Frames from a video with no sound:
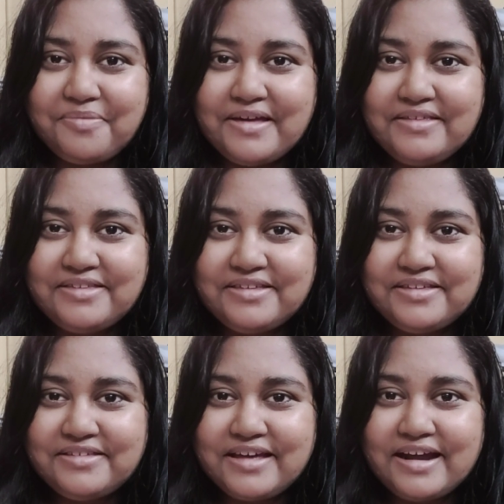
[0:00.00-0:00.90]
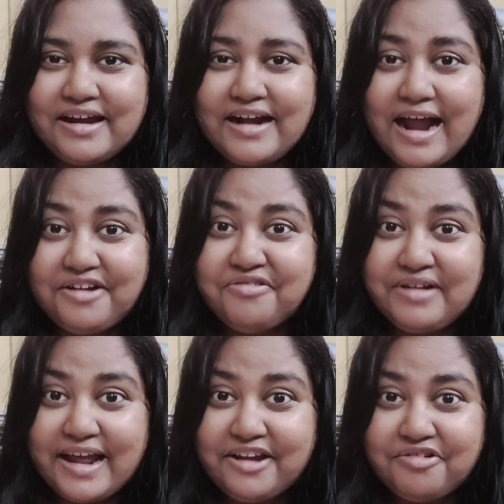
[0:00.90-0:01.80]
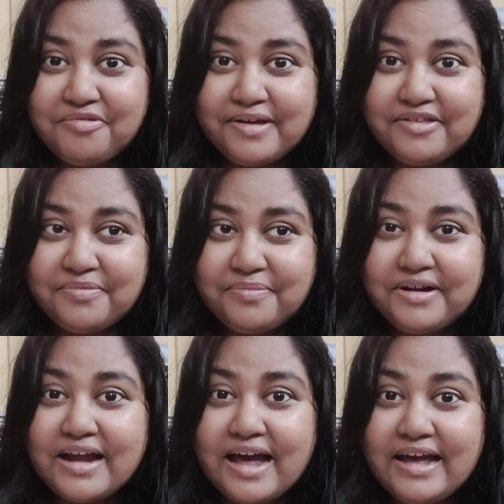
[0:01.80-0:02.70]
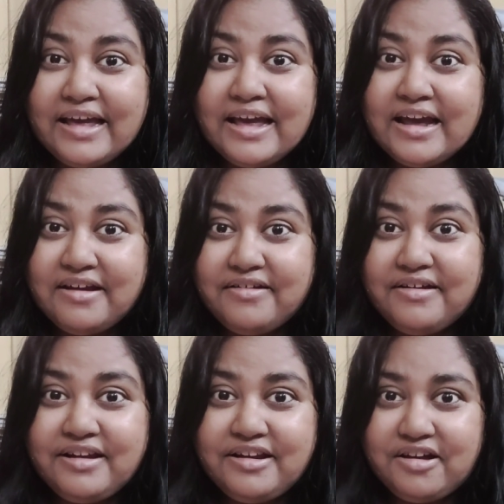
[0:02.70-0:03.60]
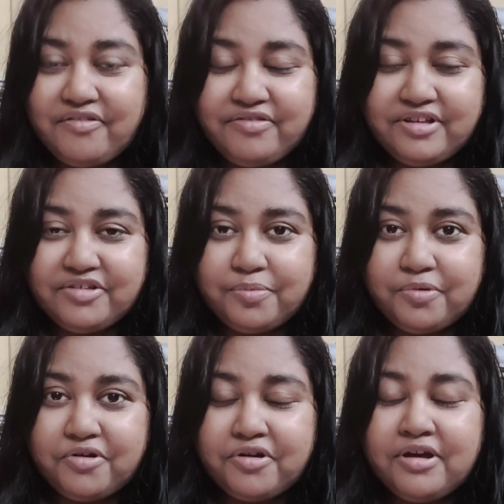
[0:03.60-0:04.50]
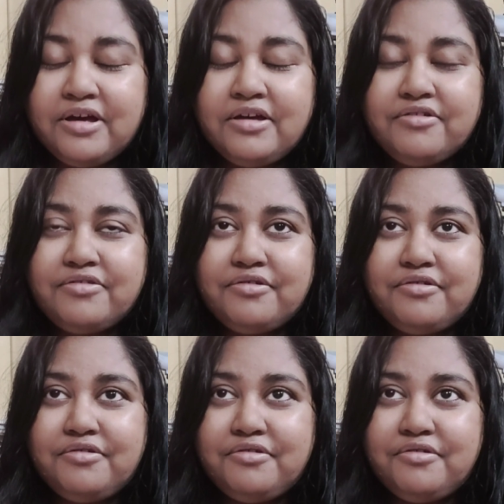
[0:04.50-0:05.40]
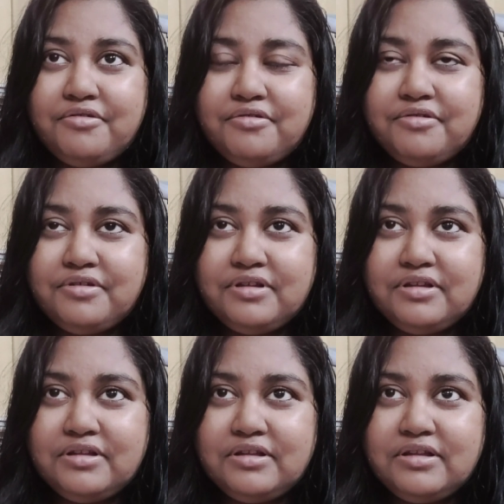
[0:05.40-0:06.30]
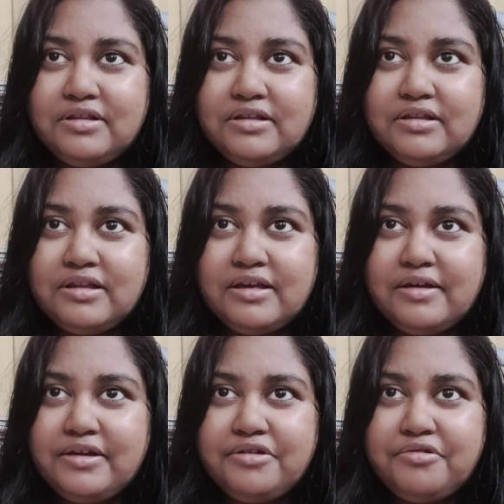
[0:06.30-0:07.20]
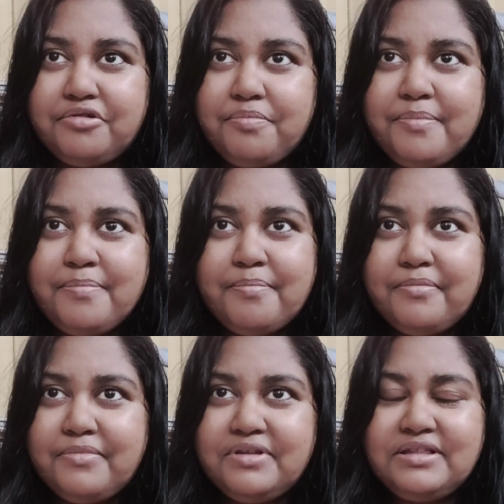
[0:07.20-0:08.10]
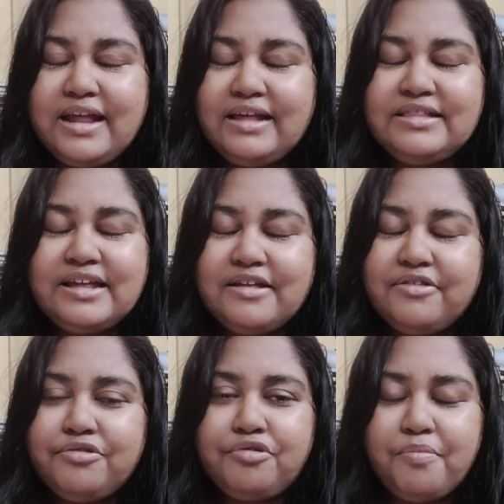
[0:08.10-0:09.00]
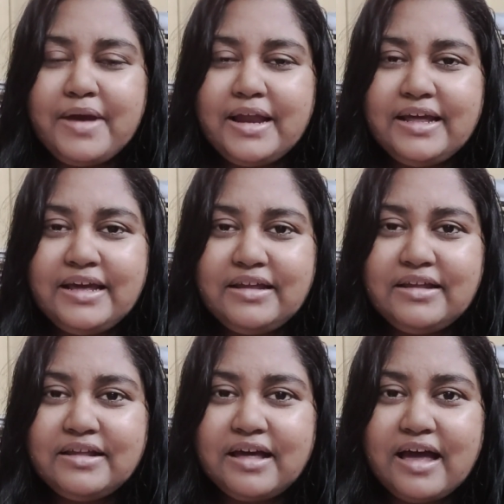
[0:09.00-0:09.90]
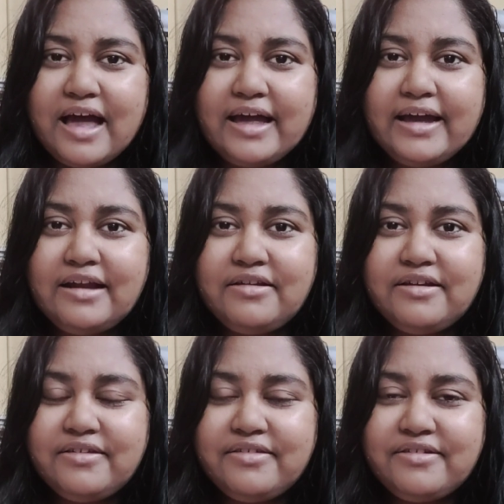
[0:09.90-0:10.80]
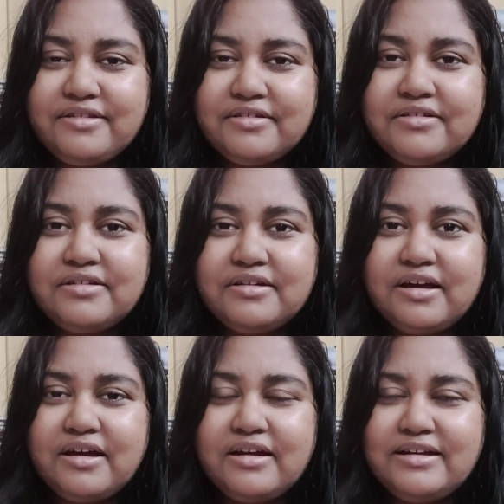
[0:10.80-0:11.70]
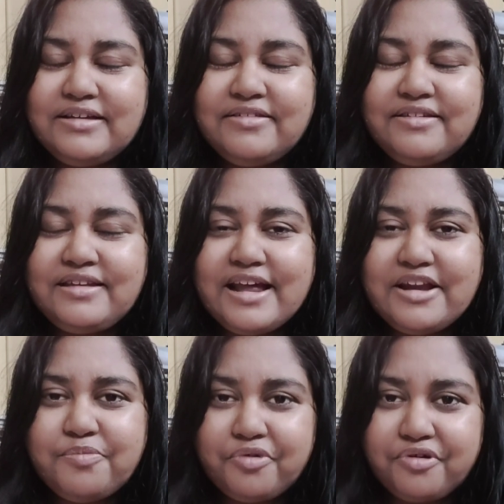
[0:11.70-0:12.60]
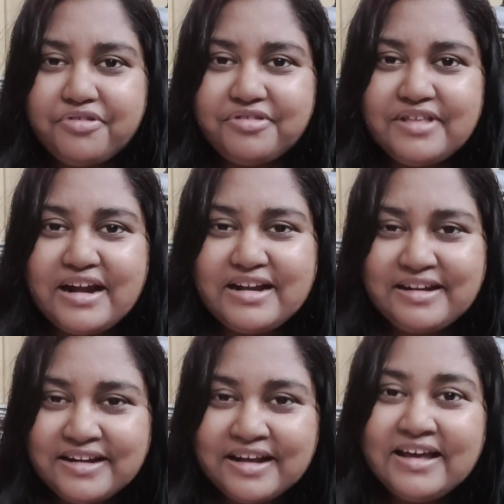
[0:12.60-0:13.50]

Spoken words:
romances. And I don't like romance, but I really love this book. So you know, like, there are so many, I can list at least 10 books that